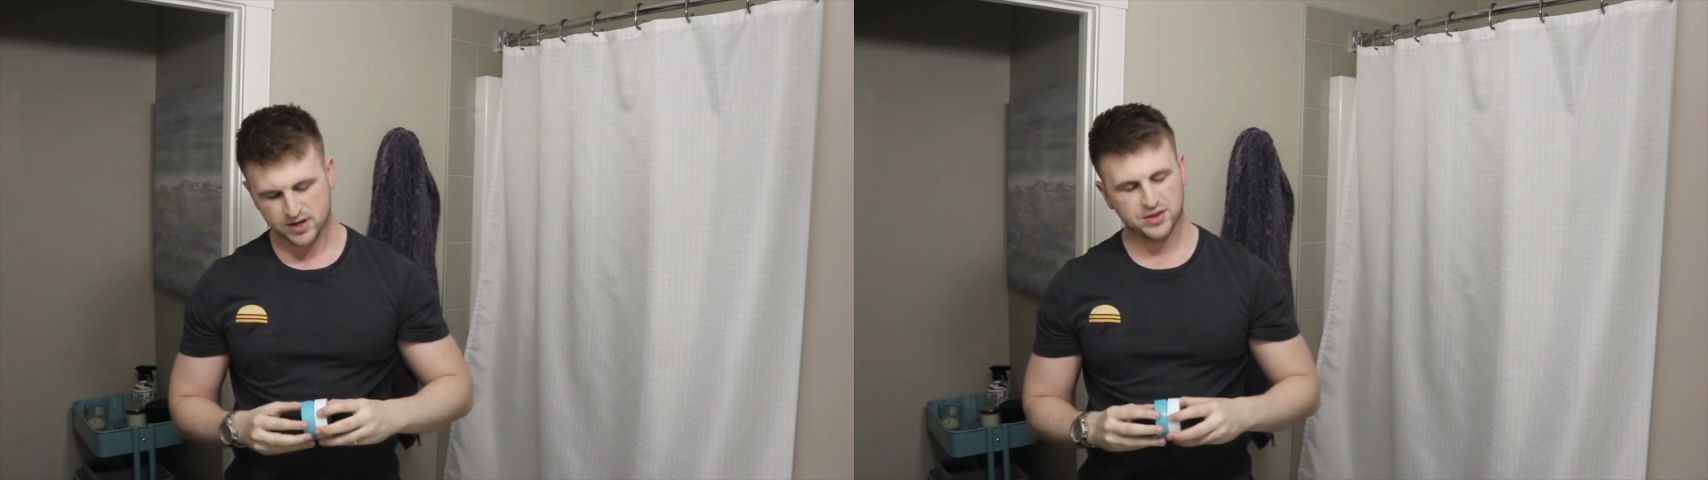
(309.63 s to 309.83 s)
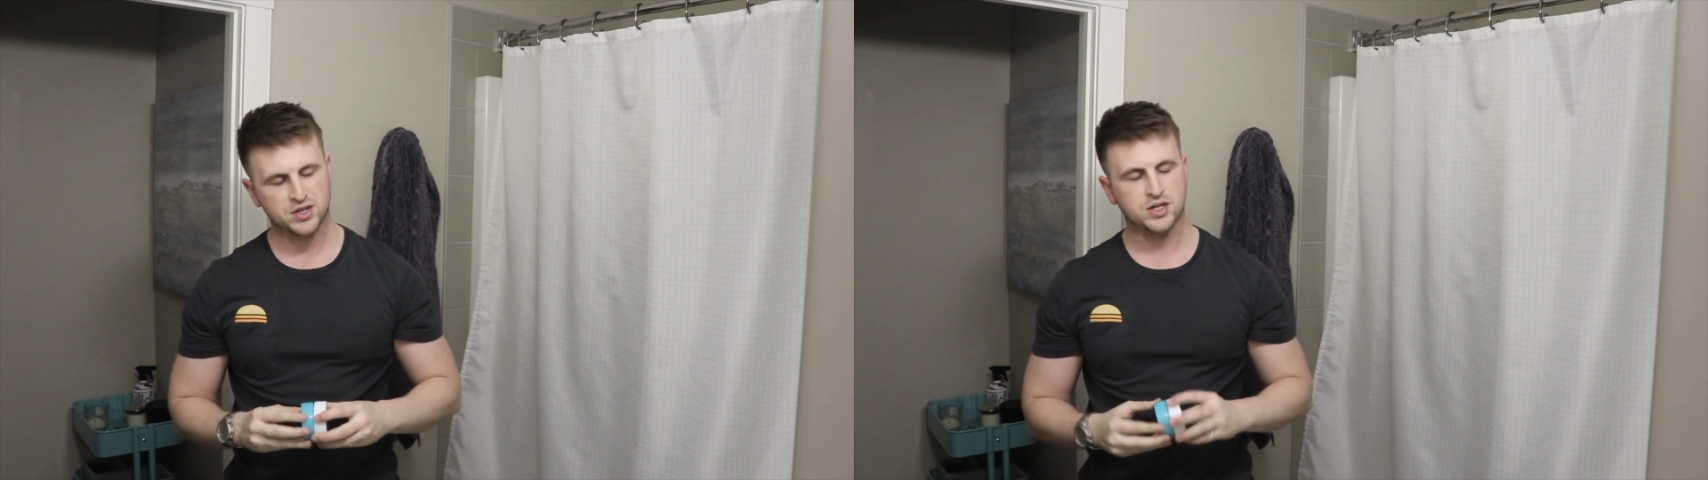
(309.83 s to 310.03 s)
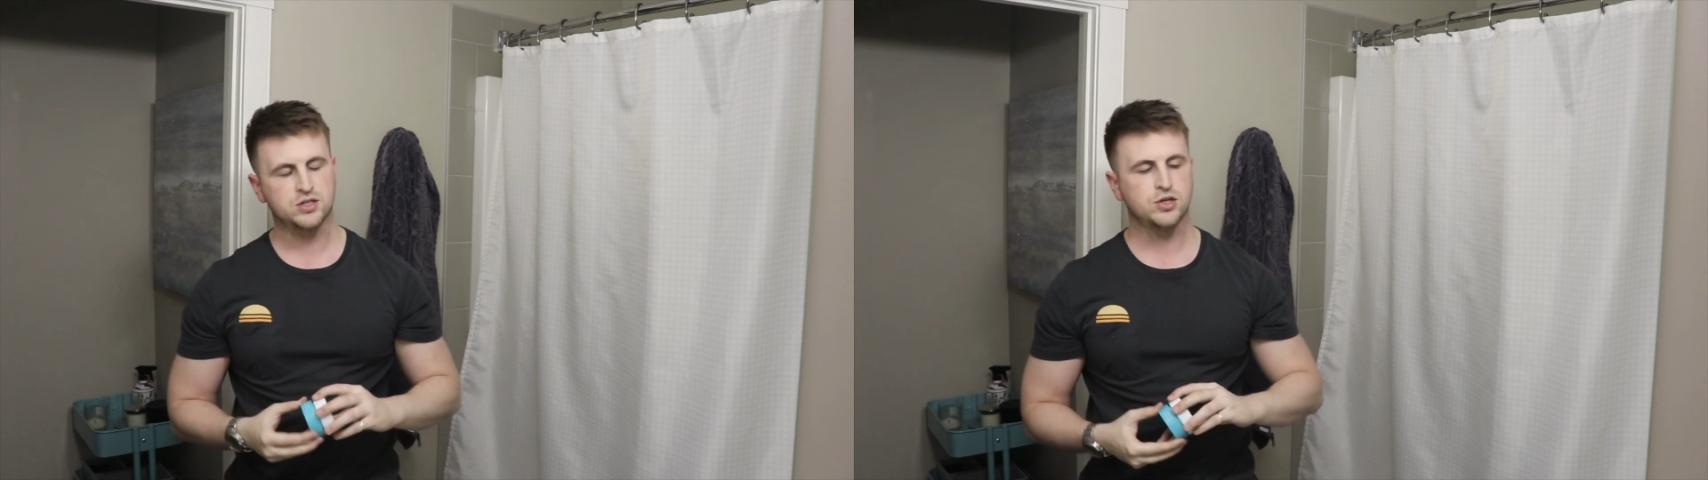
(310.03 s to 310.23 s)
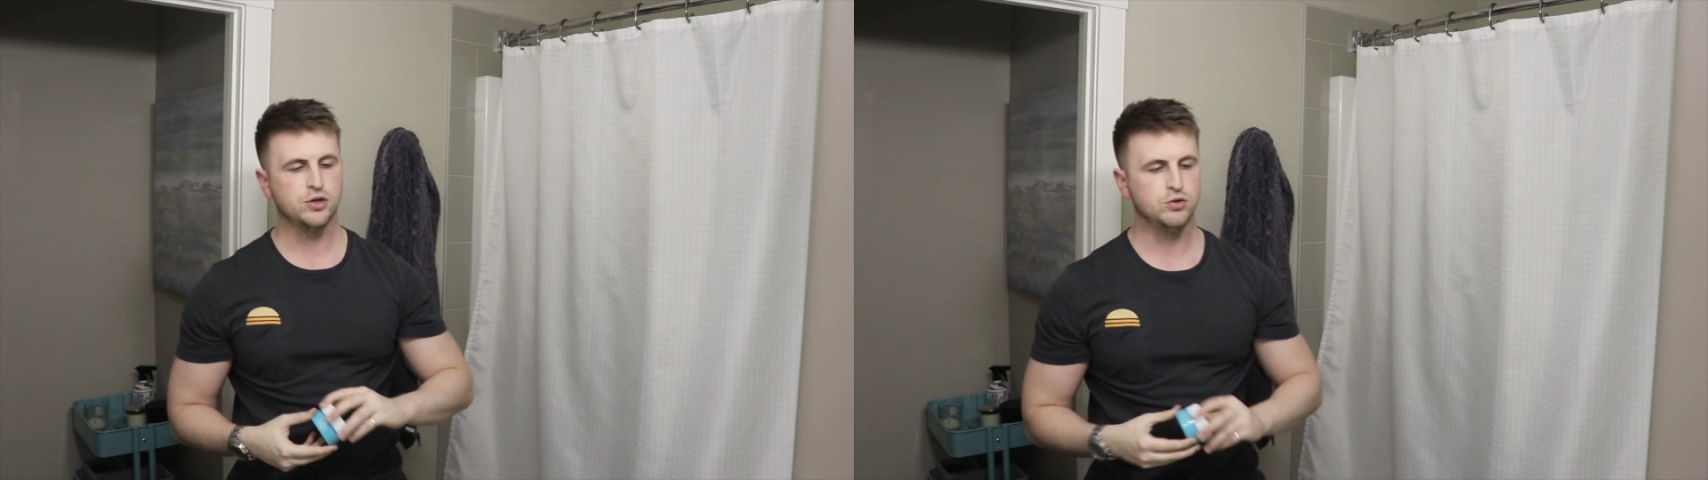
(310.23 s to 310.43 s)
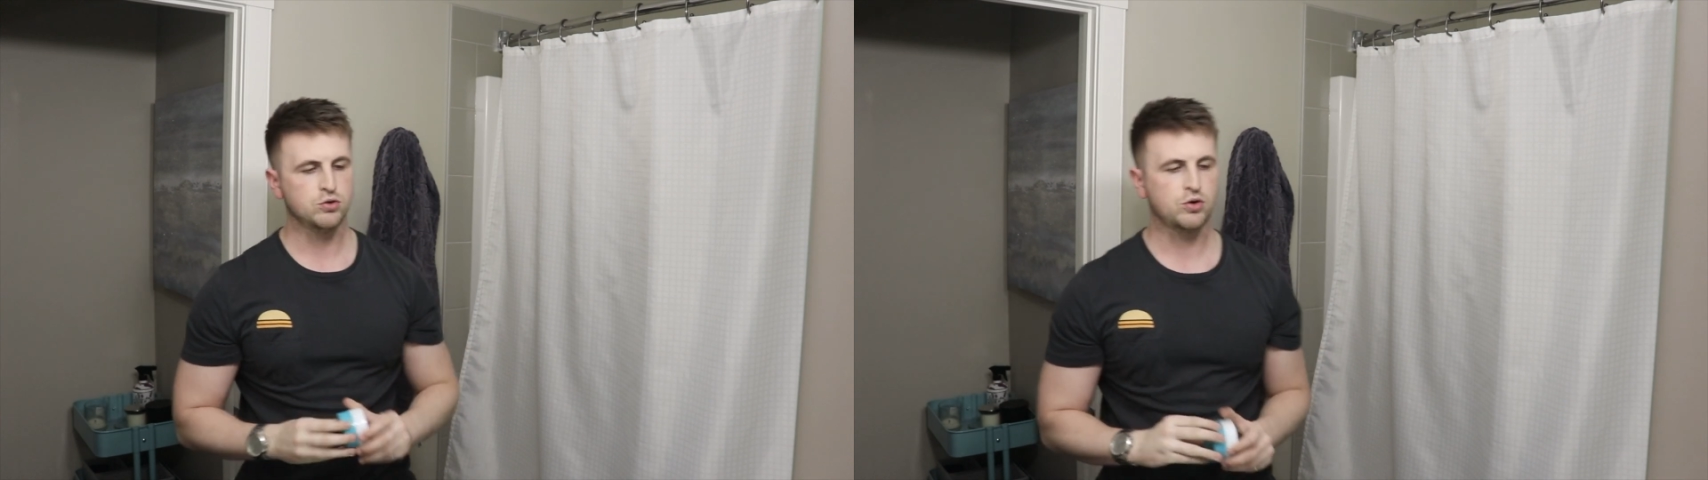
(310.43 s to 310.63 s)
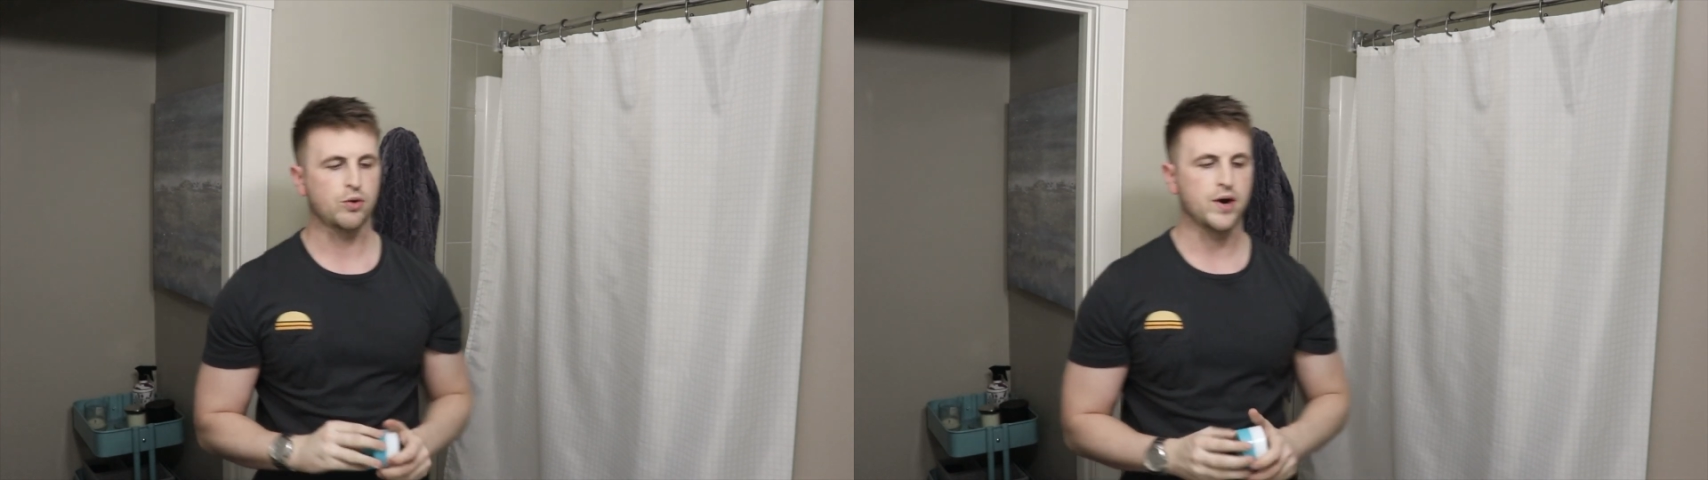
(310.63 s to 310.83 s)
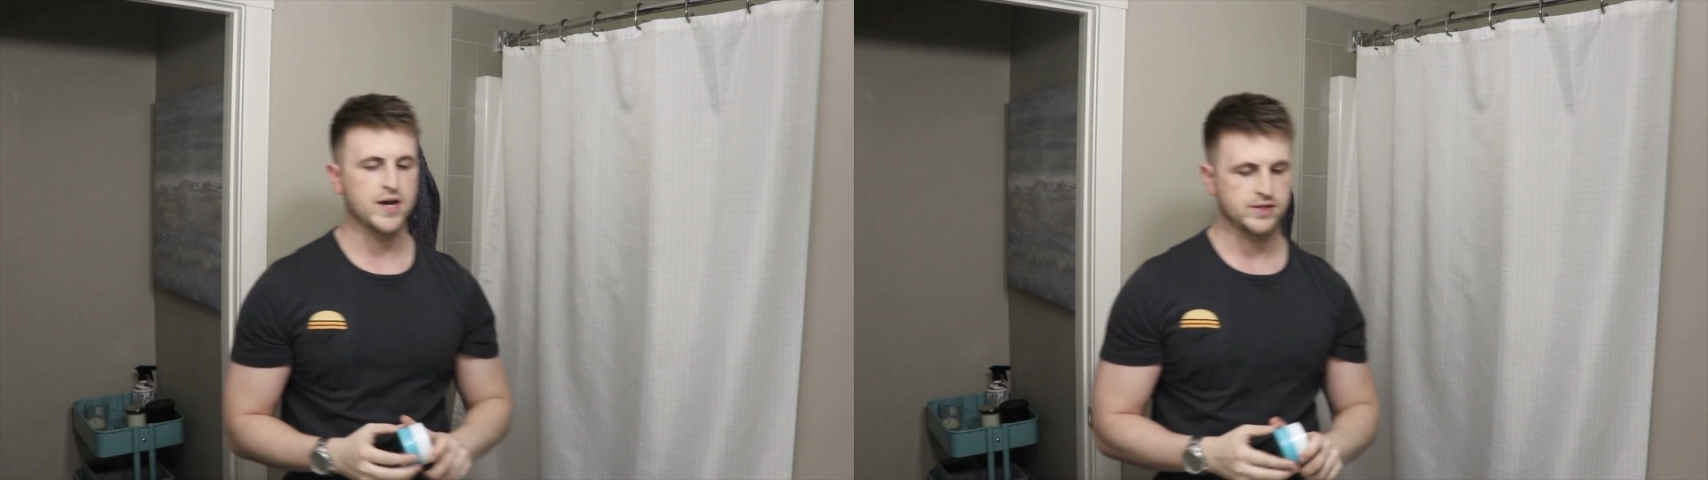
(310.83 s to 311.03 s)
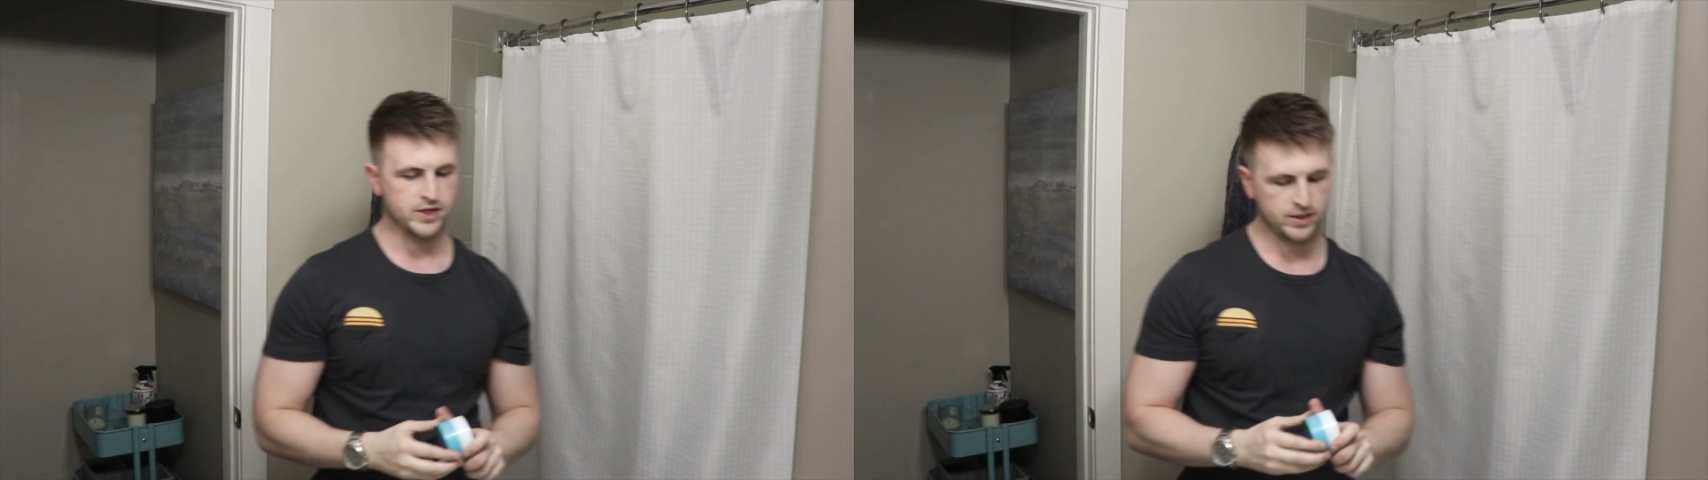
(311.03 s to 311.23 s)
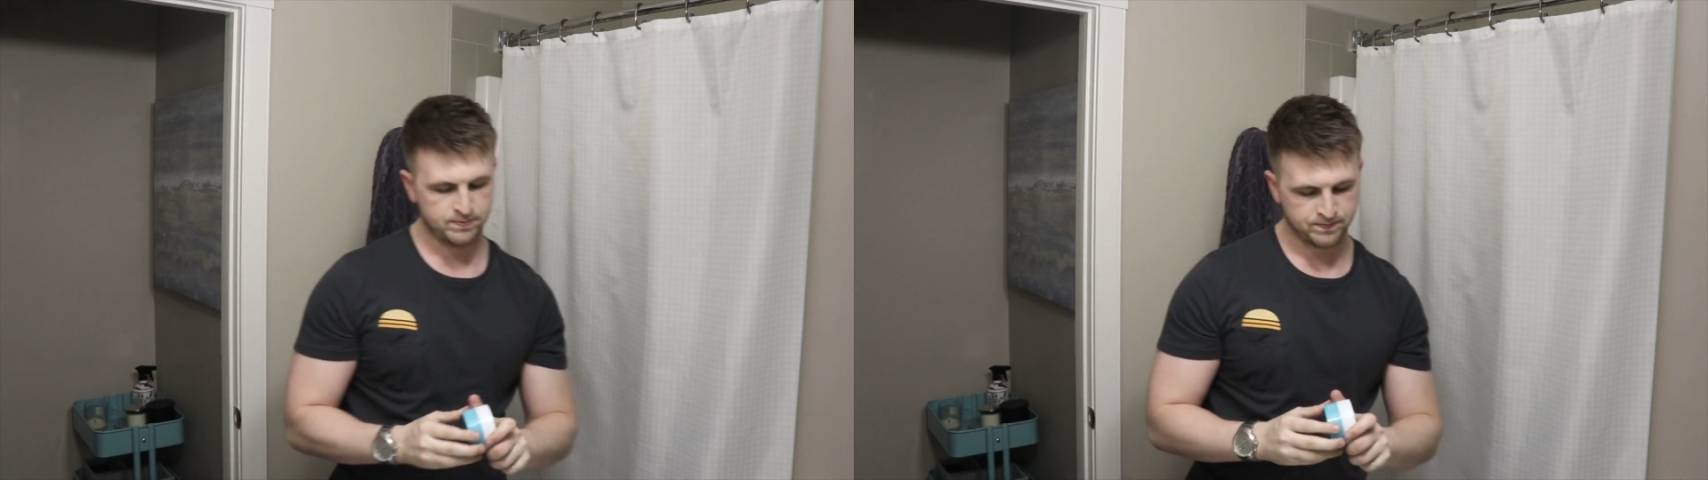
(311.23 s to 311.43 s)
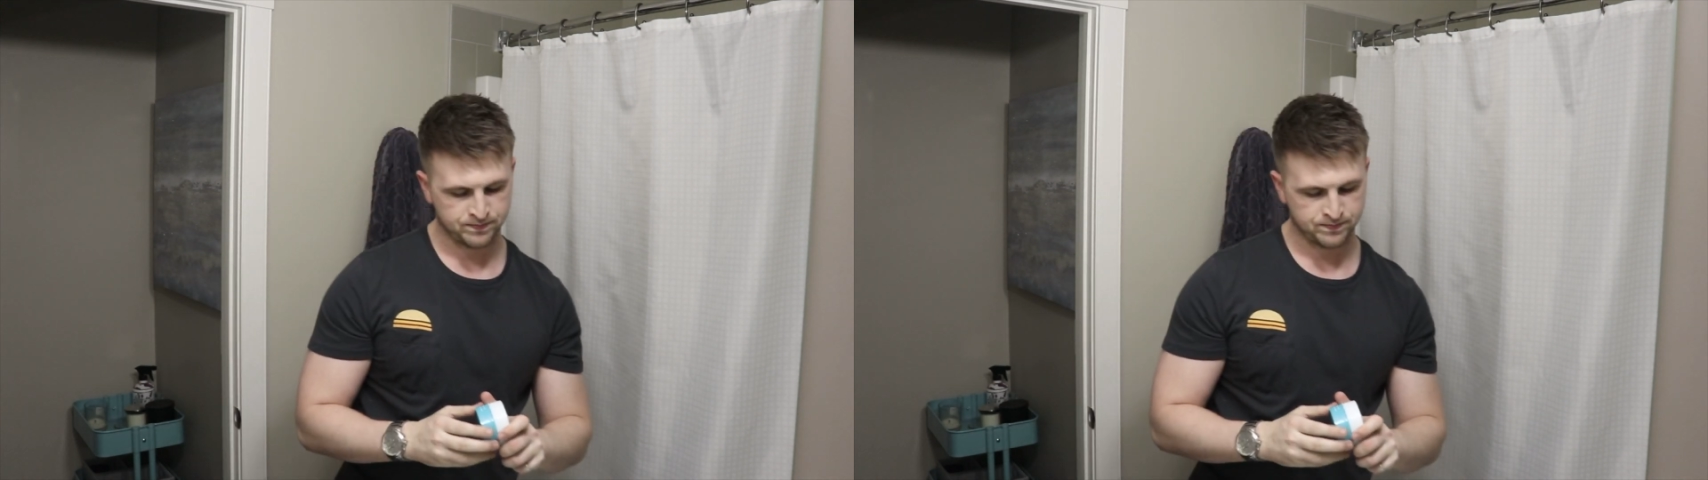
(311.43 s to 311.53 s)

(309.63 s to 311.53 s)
nothing too crazy.